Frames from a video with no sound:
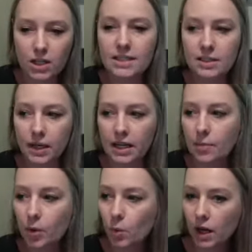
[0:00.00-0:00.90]
still my
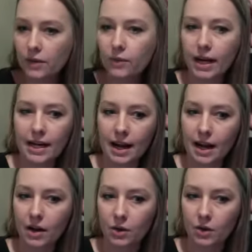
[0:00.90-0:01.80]
#1 right
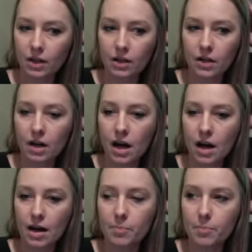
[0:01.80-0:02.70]
now,
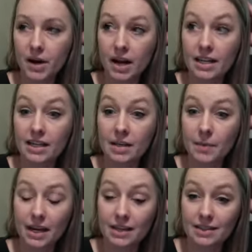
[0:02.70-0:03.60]
but
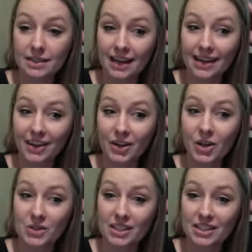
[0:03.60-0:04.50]
eBay is getting
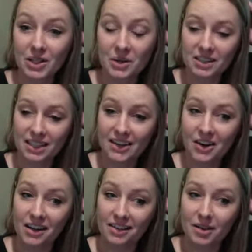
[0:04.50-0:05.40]
close. It's closing in
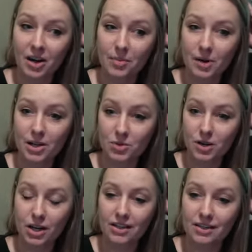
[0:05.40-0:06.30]
on
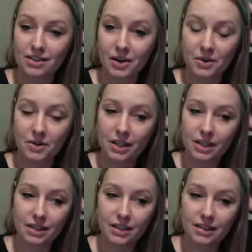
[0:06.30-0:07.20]
Poshmark. So
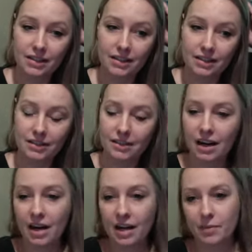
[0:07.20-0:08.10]

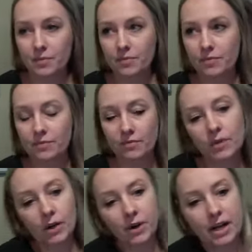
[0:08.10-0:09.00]
go
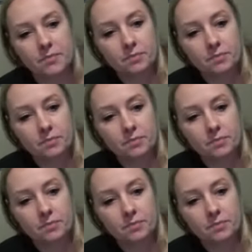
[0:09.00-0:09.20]
ahead.